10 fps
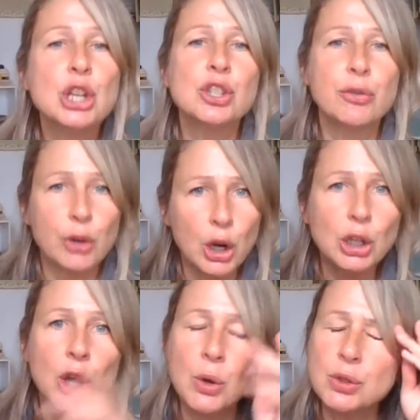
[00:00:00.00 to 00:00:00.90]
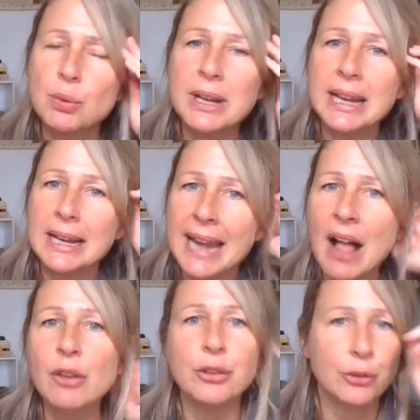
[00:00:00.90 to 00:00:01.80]
So for a closed reading
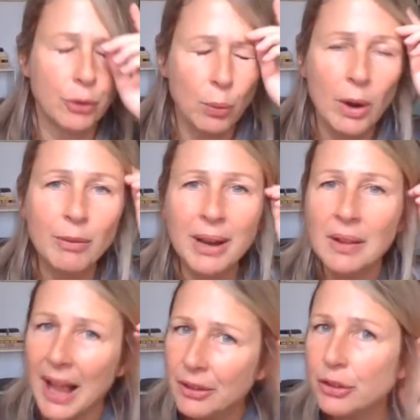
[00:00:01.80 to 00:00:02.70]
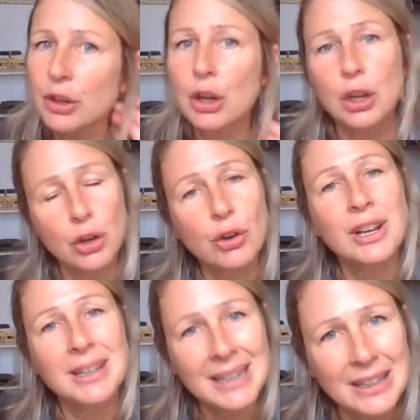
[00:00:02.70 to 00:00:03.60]
analysis for one of my classes, you're going
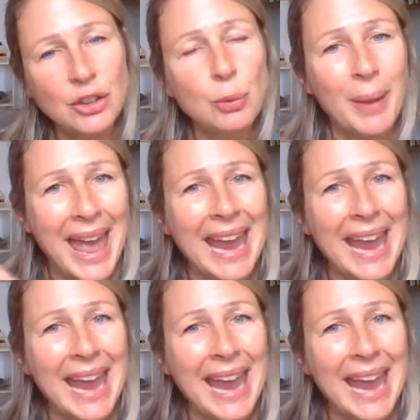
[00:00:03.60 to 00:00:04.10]
to need to